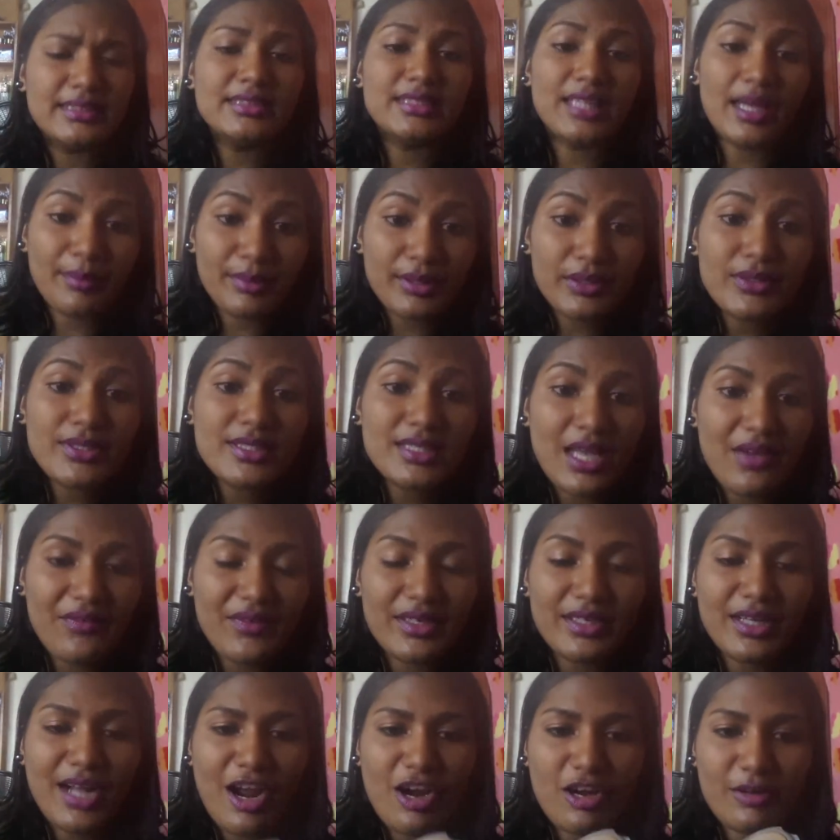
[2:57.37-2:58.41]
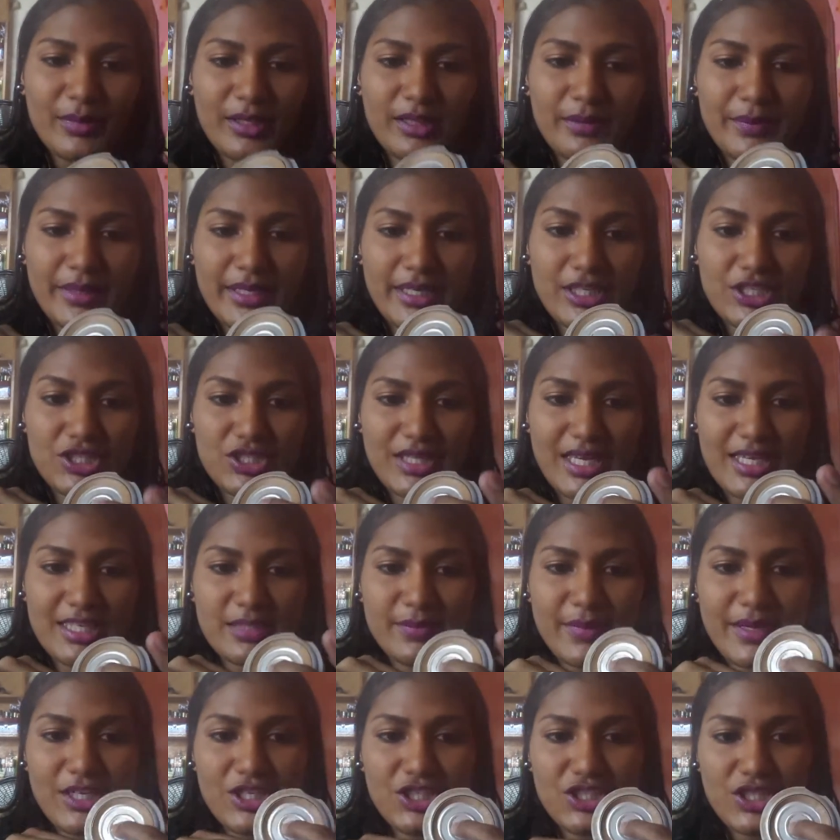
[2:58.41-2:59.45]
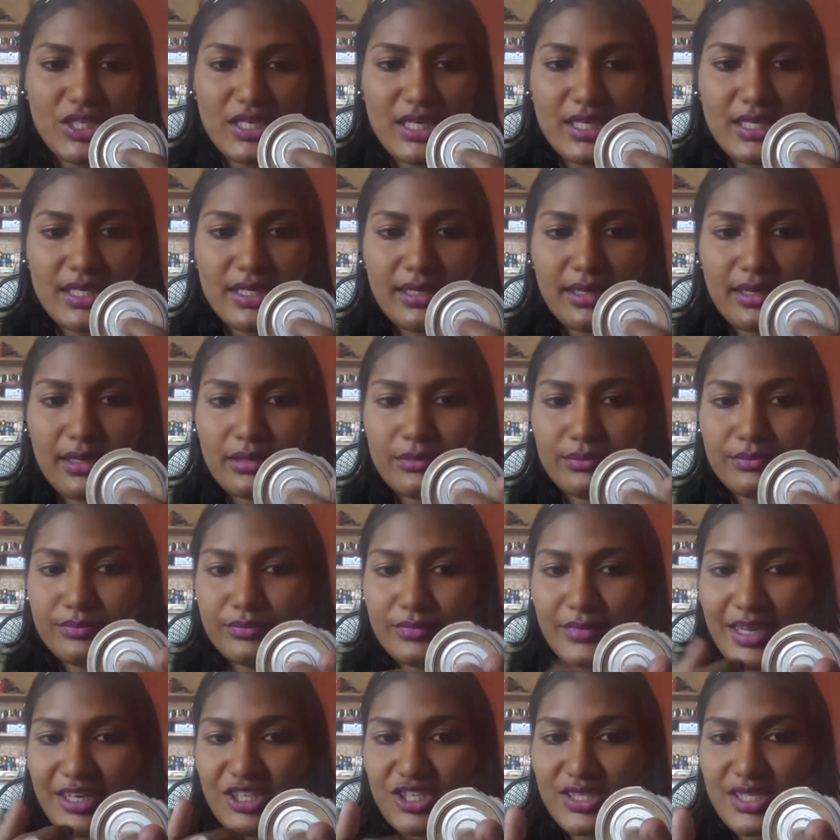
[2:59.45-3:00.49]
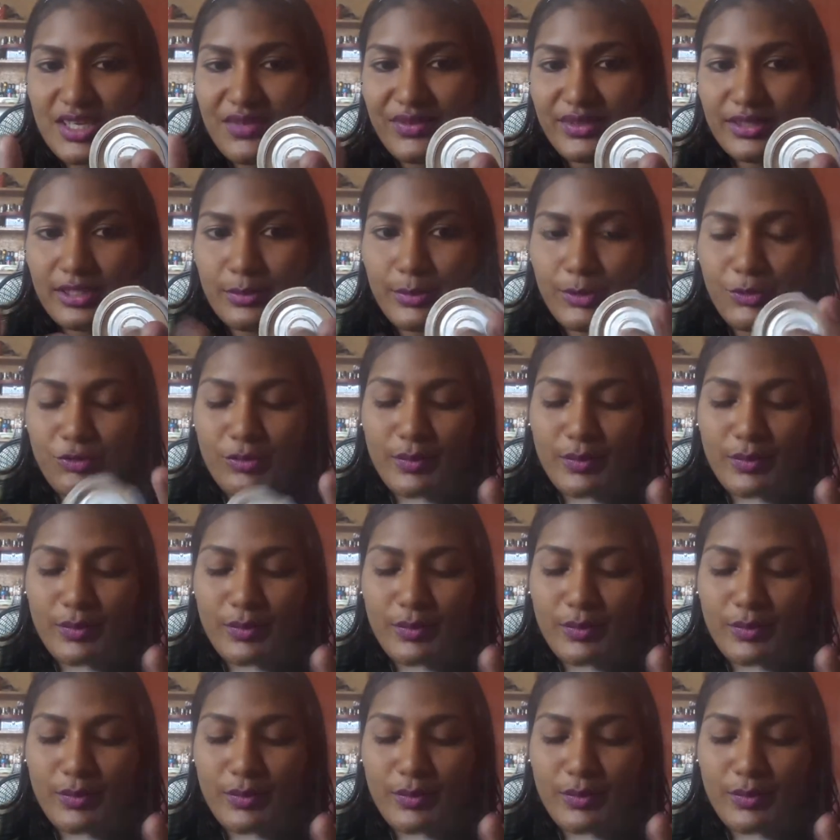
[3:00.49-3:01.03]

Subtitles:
W7 Caramel Beige, that's my shade. I just have a little bit